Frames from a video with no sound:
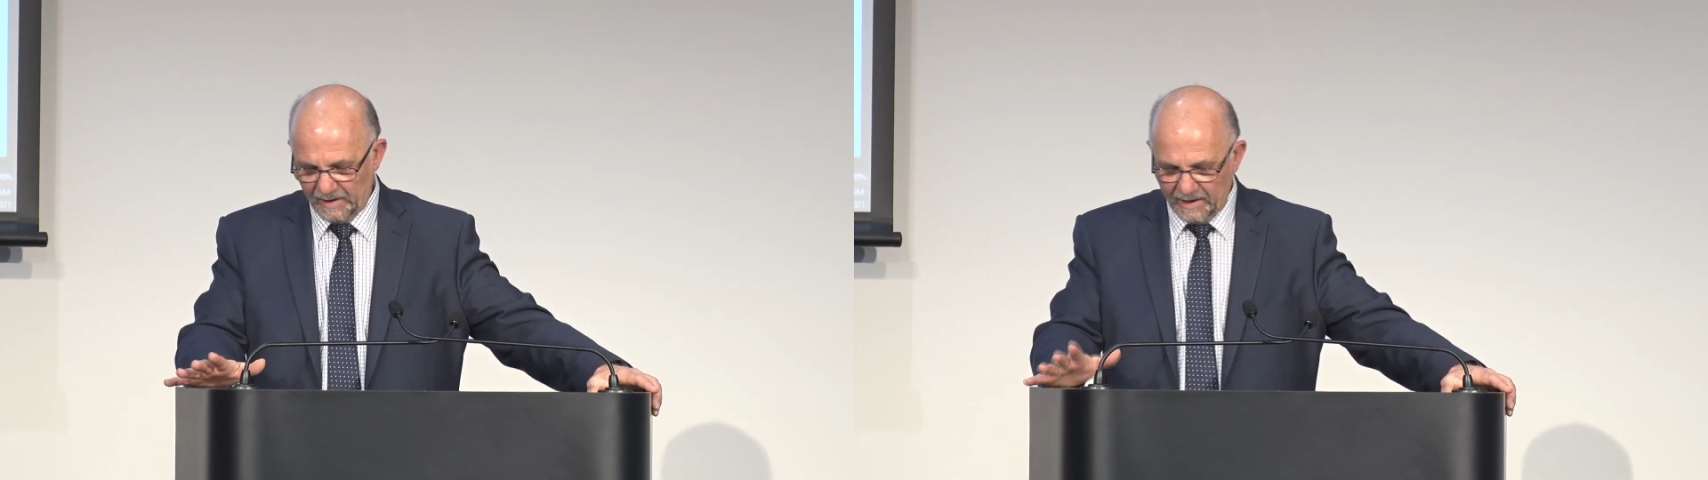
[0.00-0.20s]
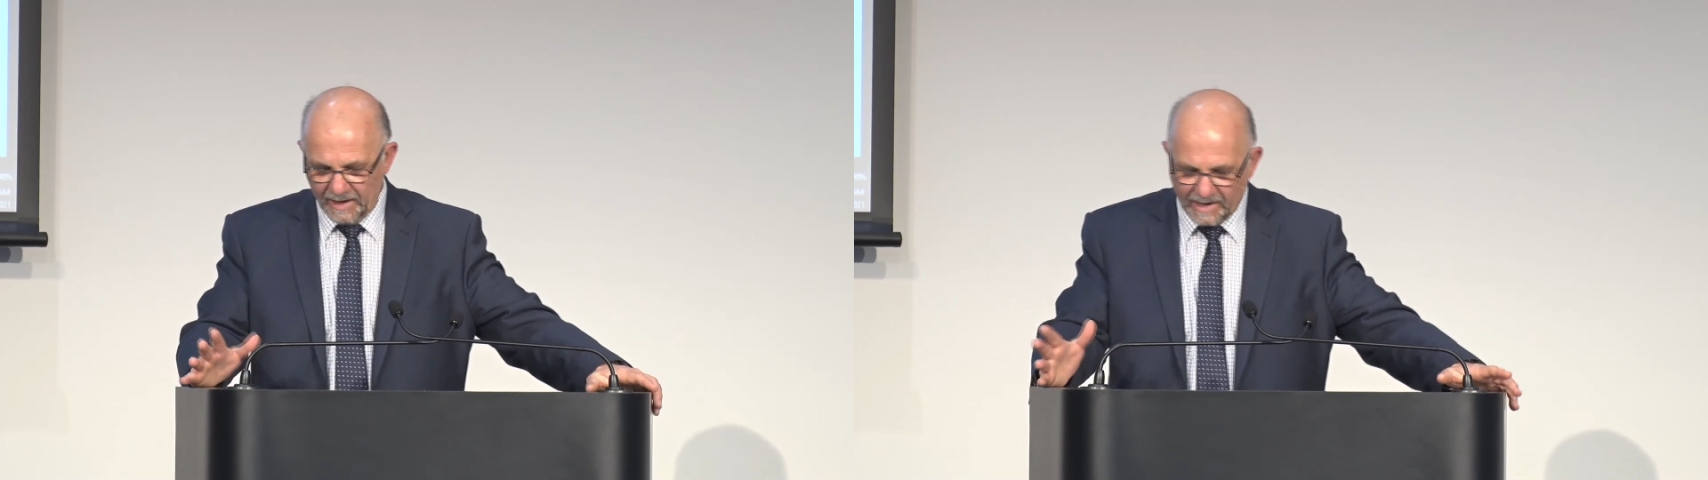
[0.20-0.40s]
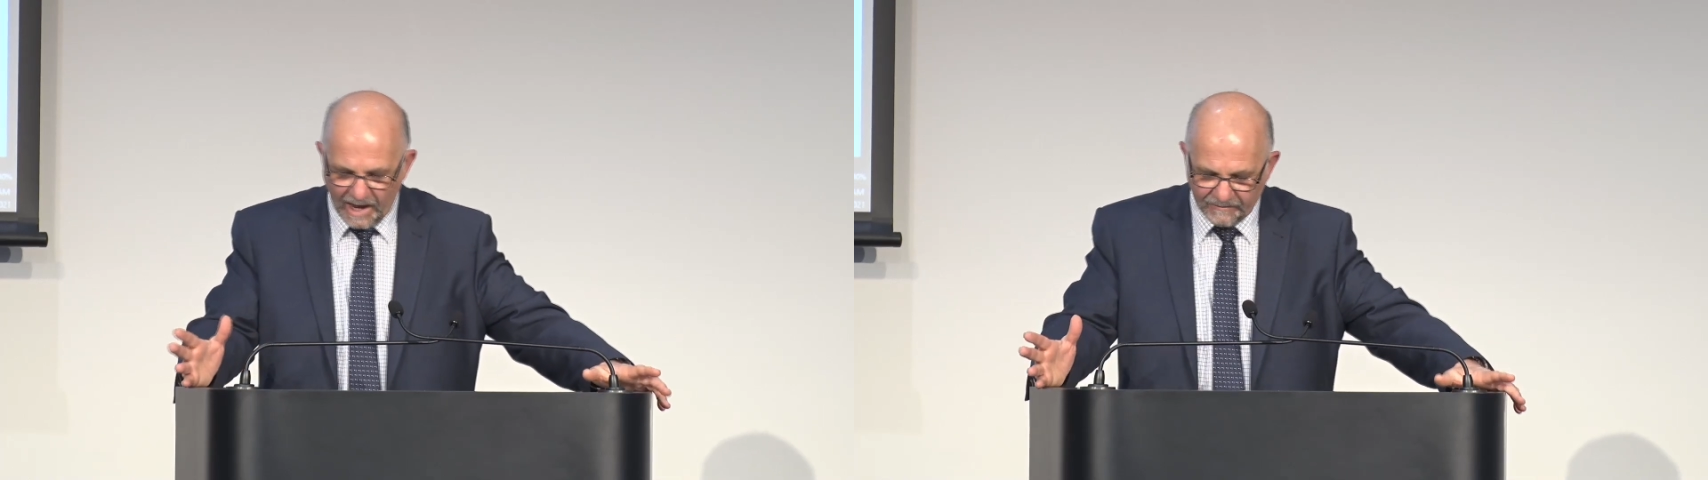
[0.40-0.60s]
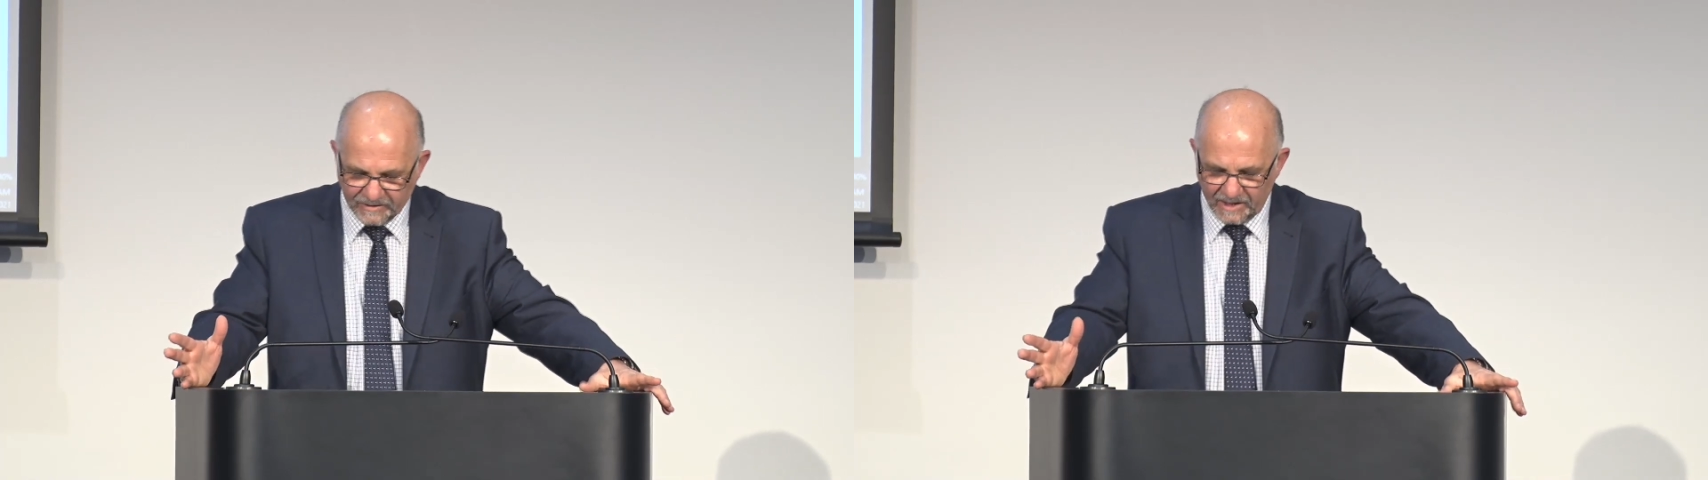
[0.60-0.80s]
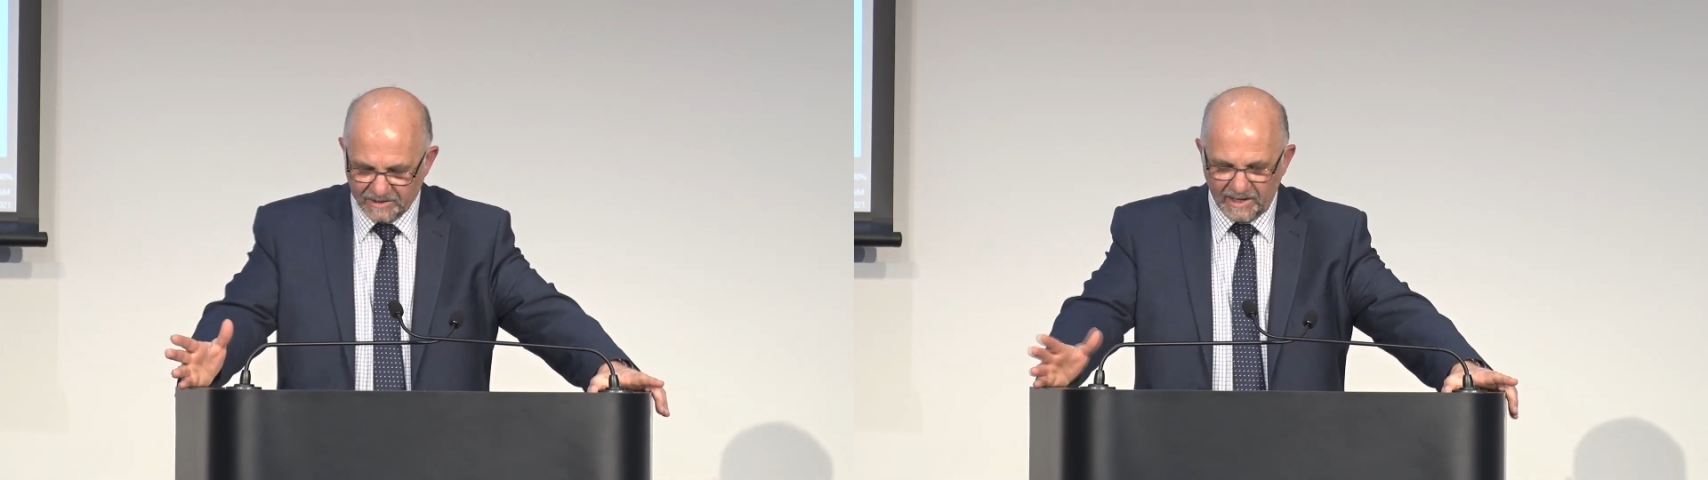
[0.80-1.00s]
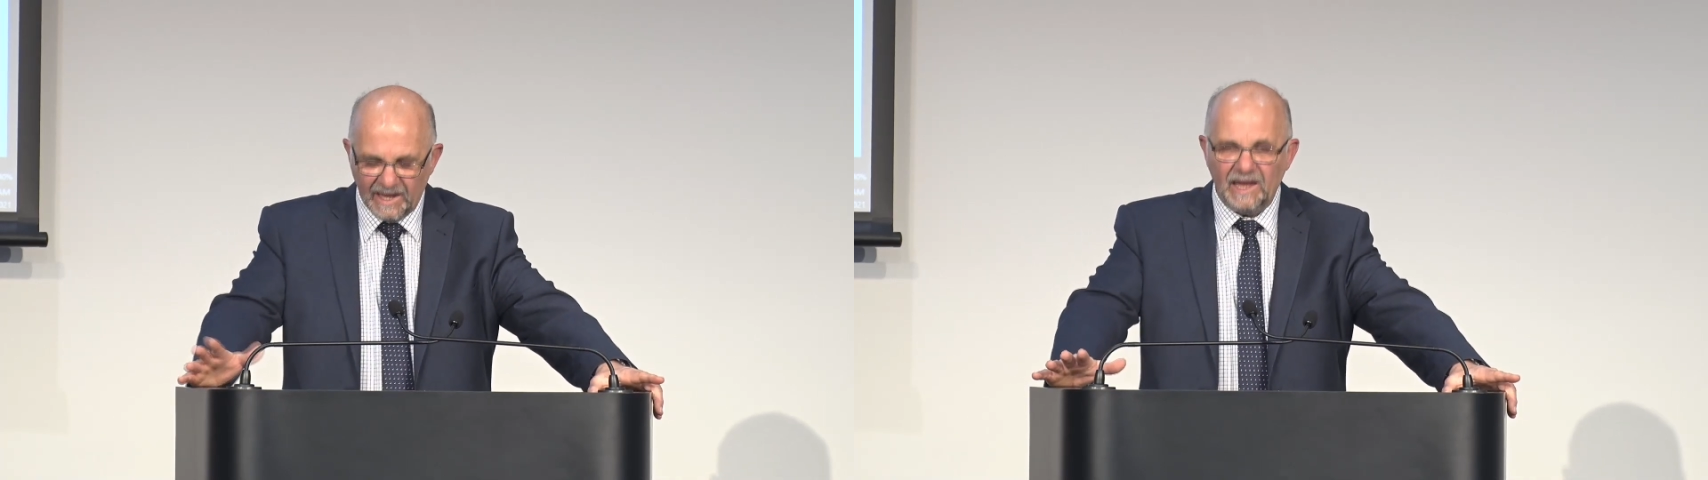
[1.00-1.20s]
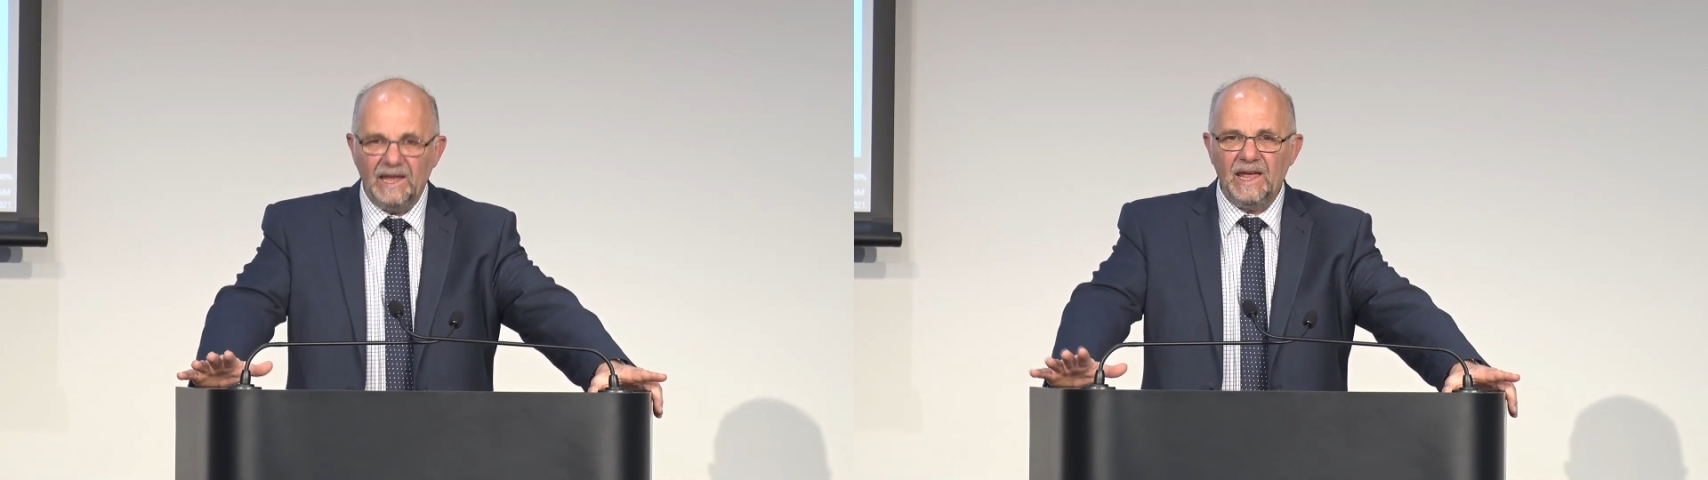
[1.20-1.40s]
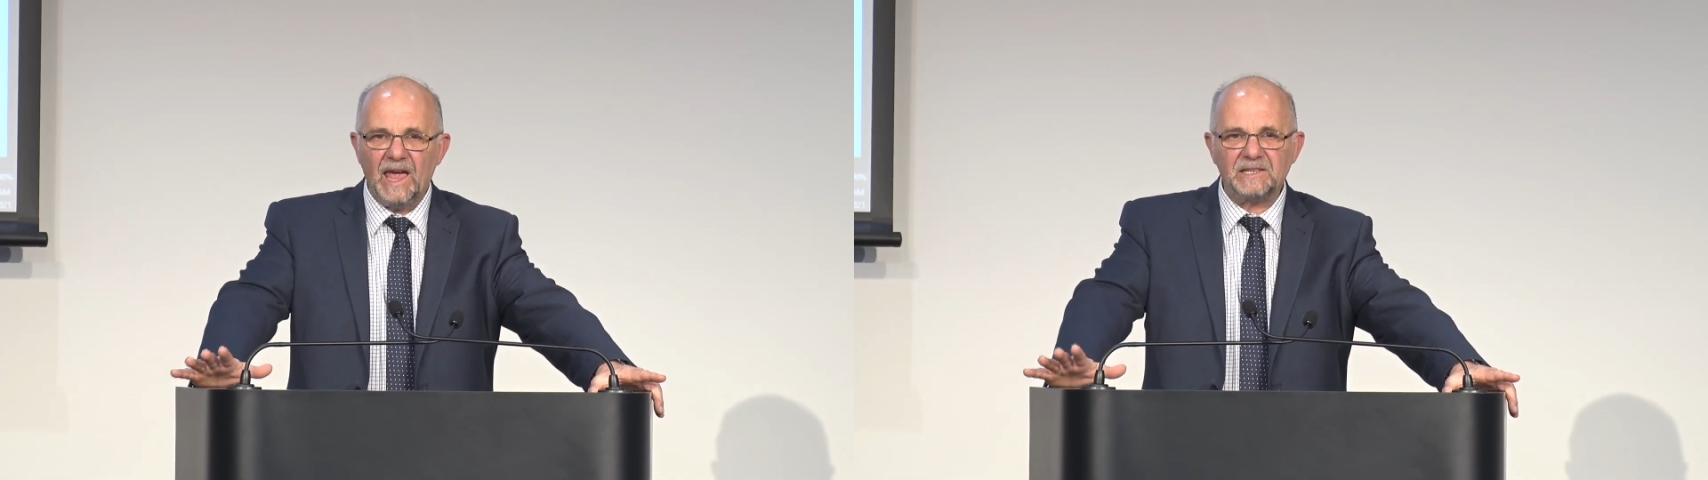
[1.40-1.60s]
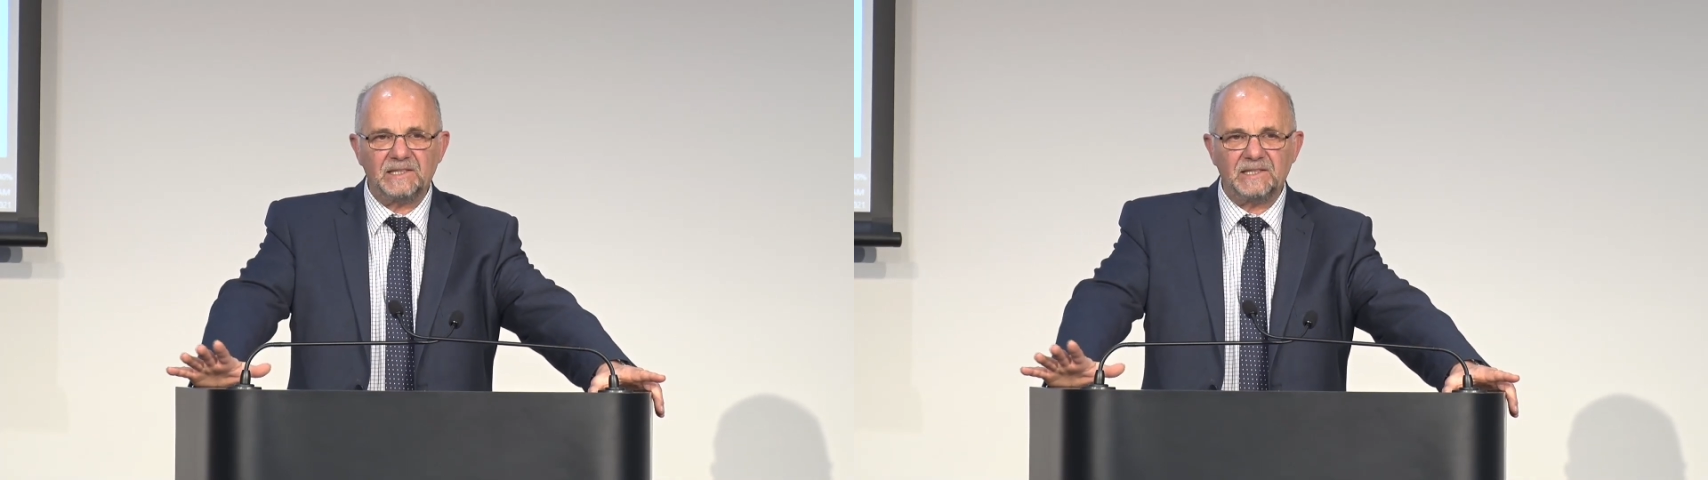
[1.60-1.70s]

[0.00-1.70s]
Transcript: He covers us. He has